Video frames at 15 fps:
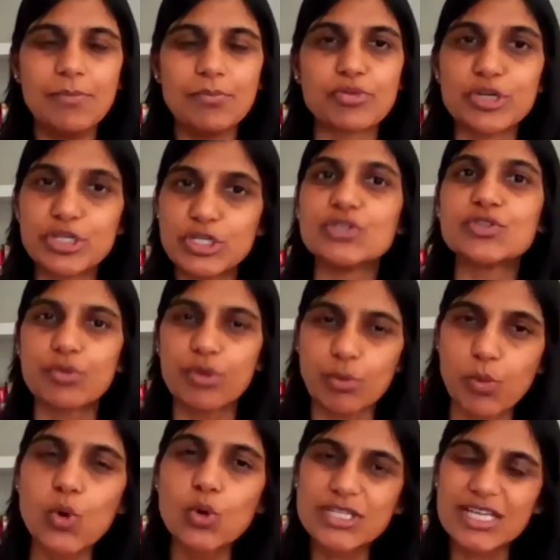produce a
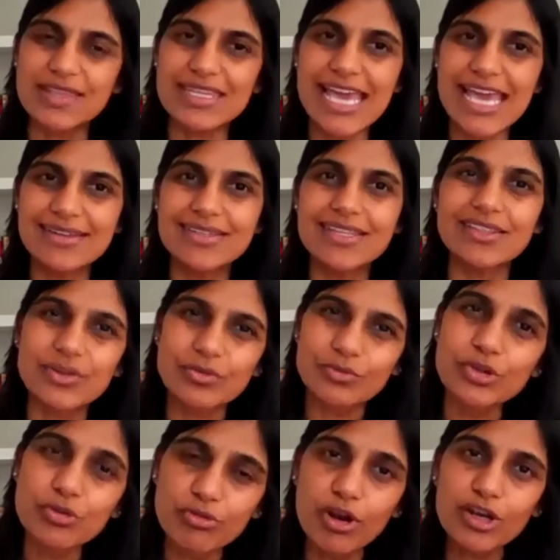report at the end that the
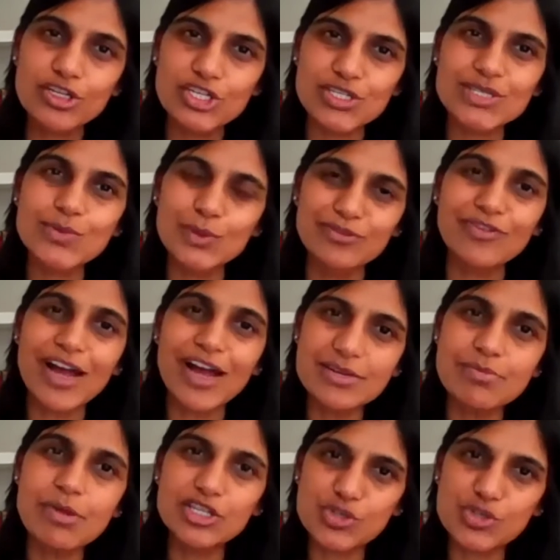urologist will find
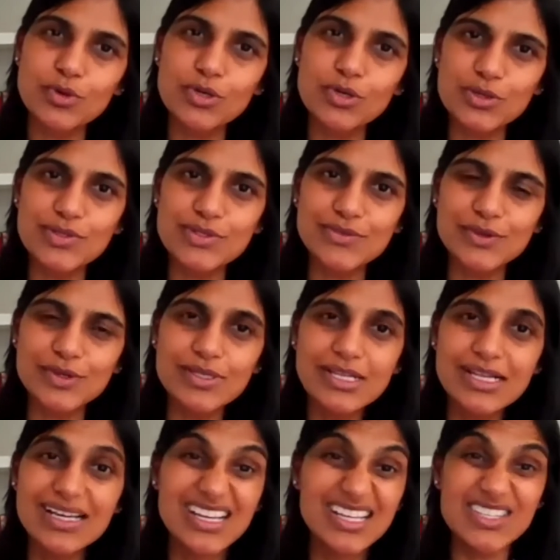much more useful.
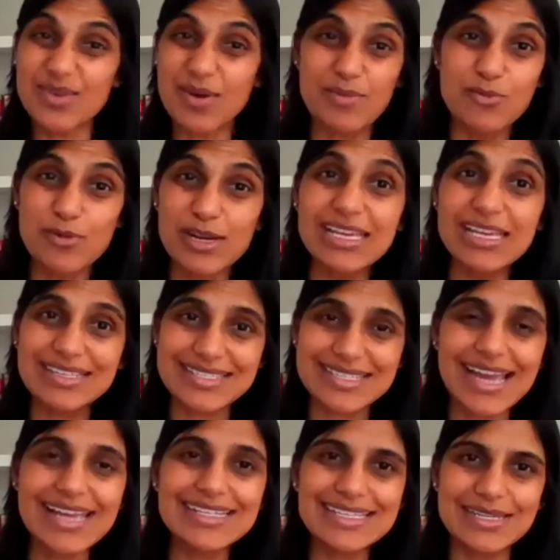So I'm really
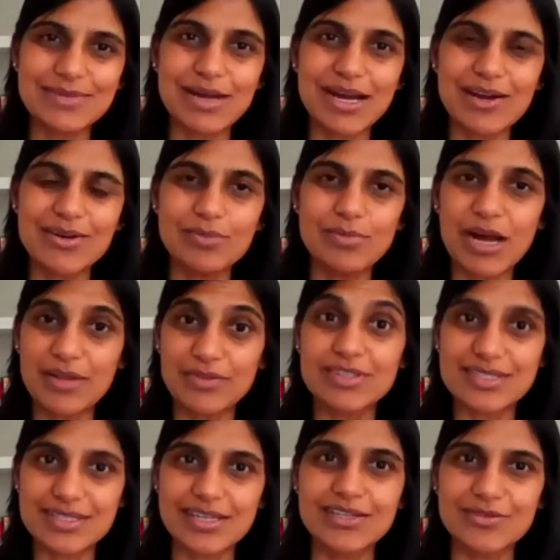excited about this
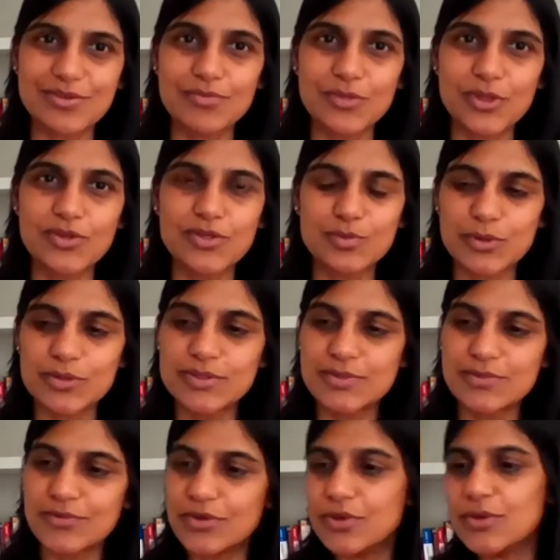study from those points
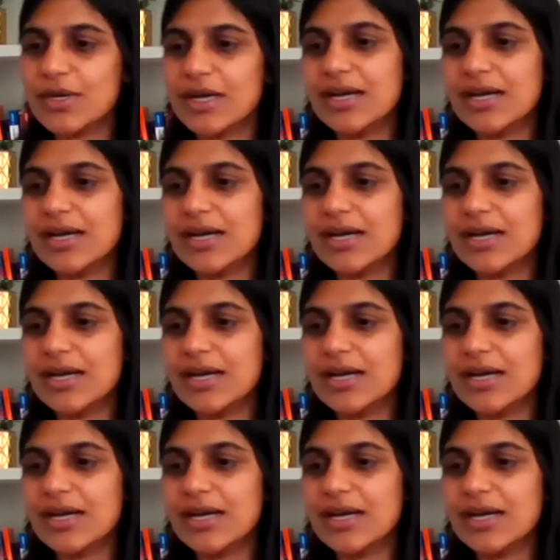of view.